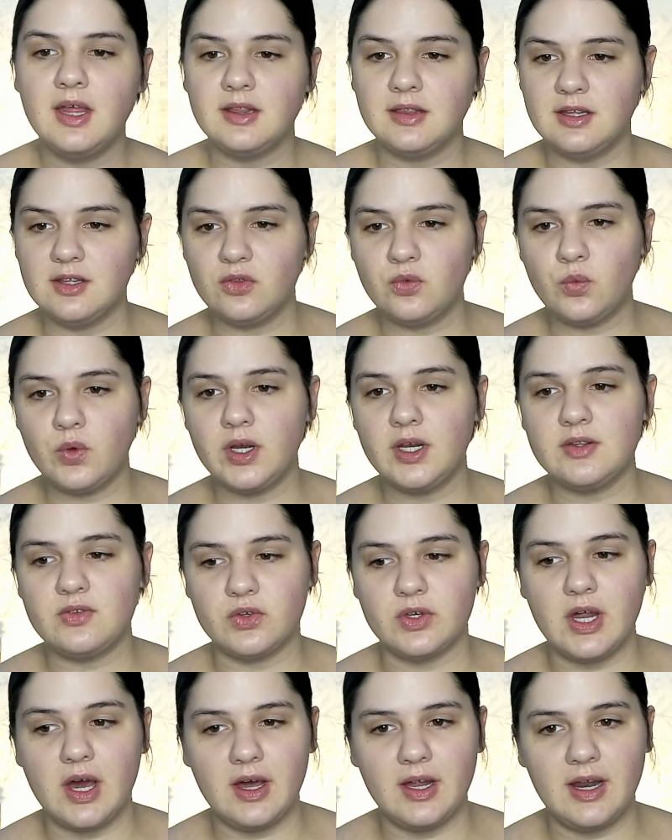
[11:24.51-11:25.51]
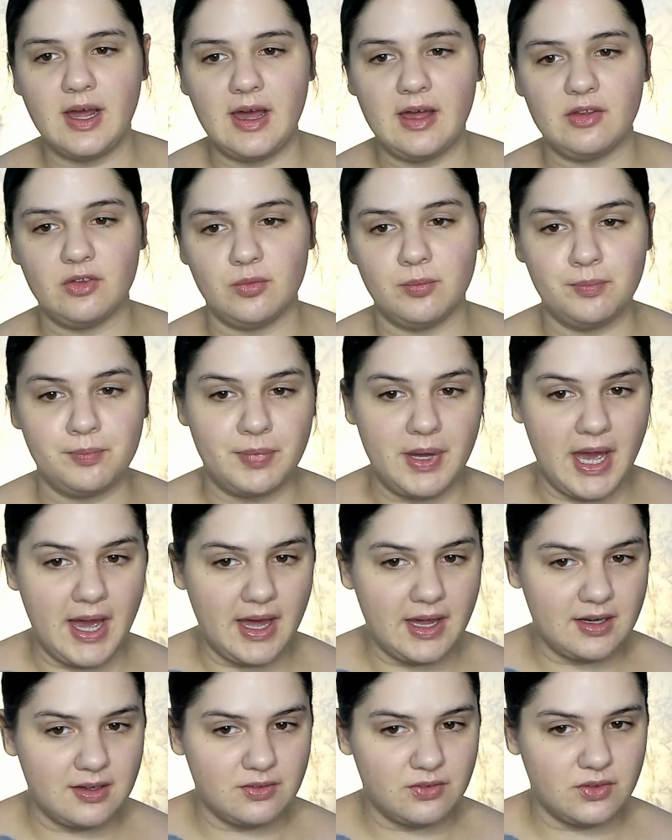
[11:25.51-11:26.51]
This one is not as
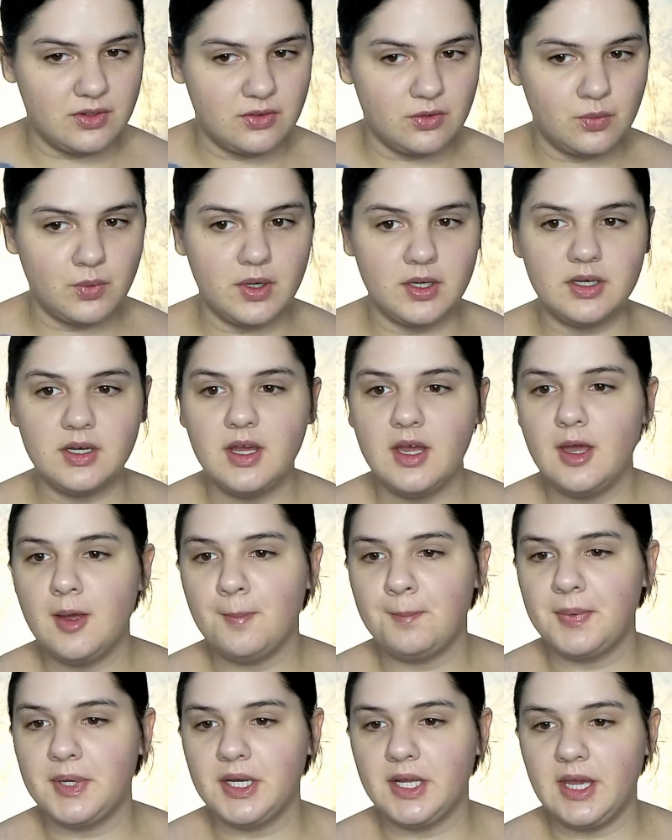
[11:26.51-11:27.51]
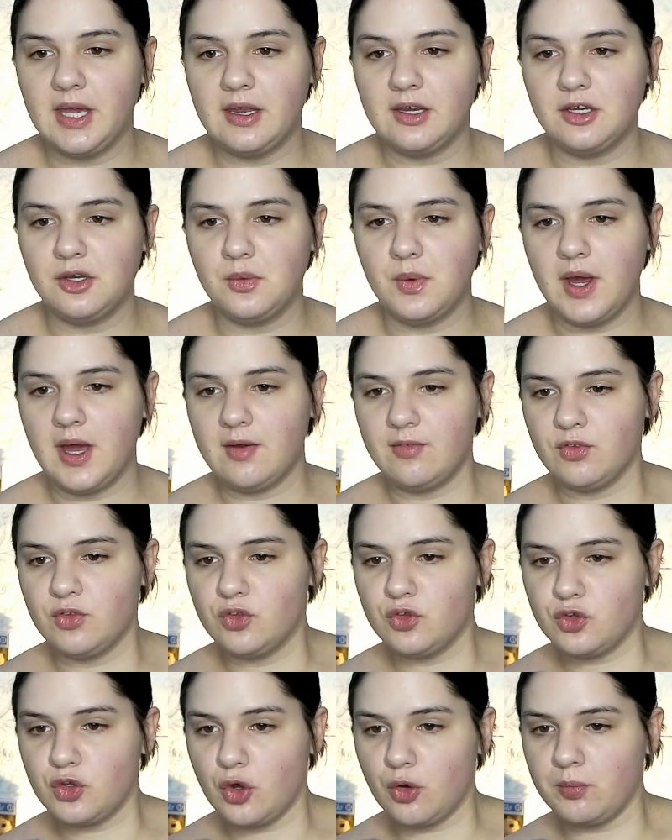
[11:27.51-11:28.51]
bad as this one, but again, you have
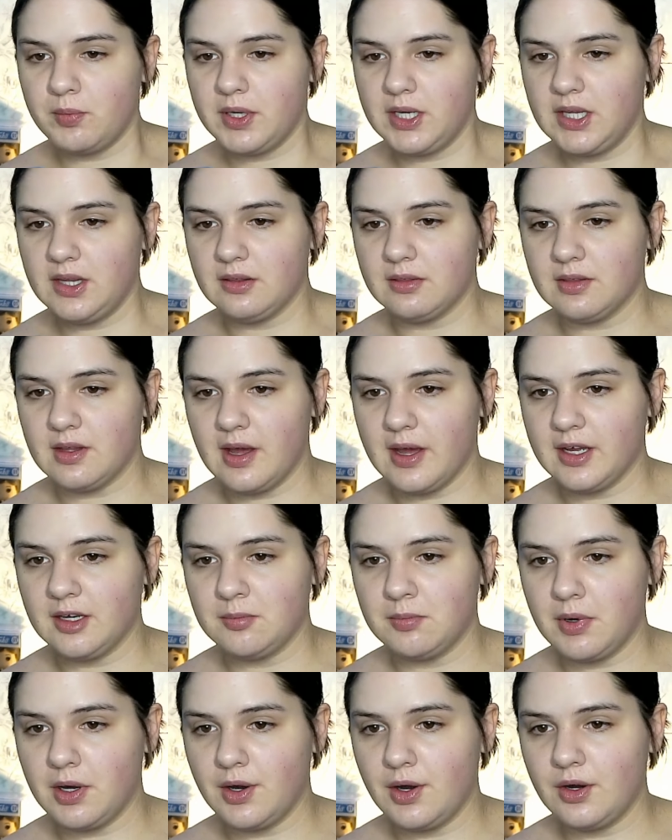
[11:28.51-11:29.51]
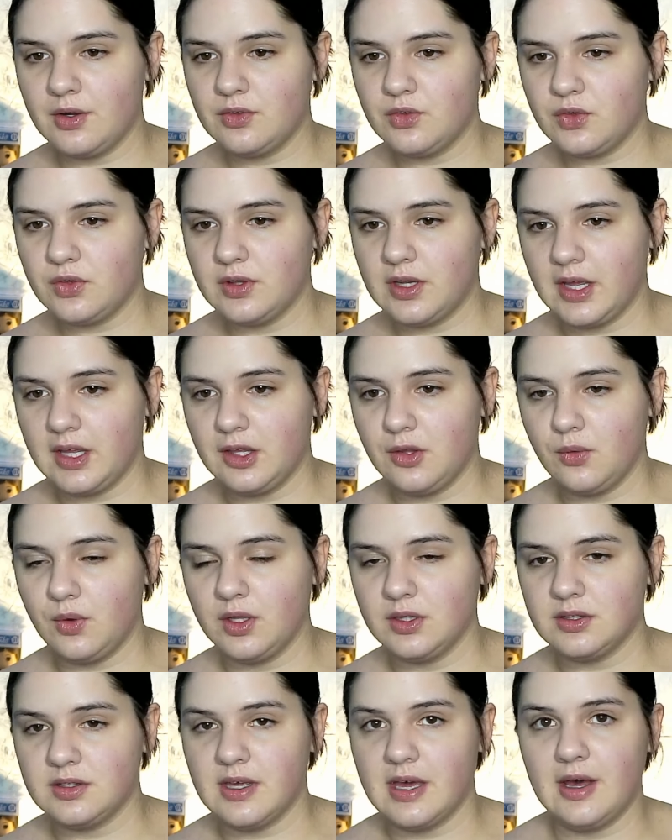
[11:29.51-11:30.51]
so many line marks that you
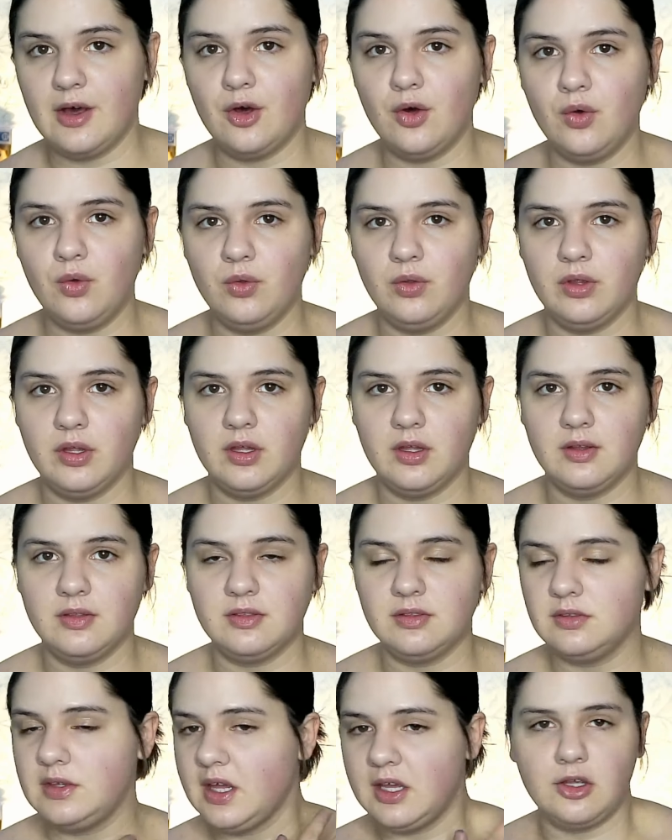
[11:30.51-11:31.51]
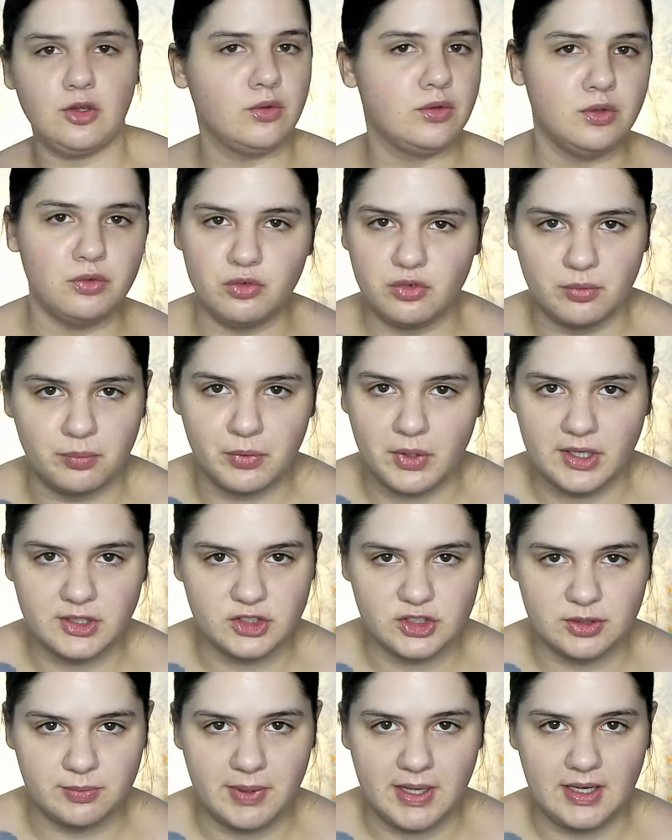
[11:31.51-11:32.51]
can tell that you used a
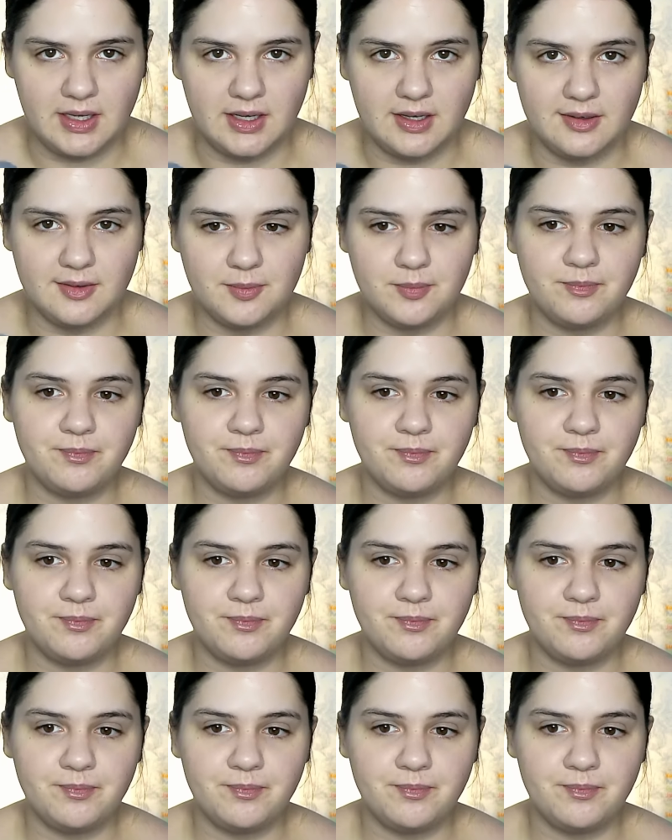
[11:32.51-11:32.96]
brush to paint it.